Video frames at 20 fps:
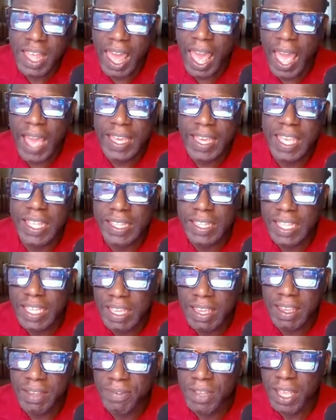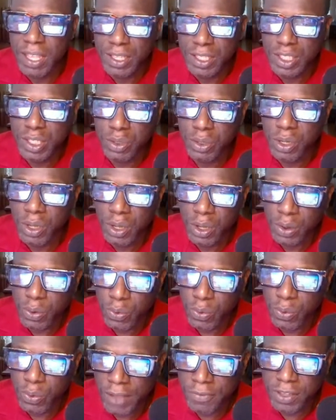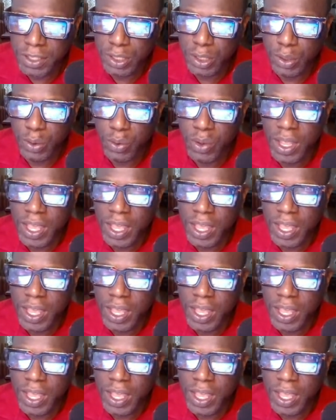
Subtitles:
I can lead to revenue.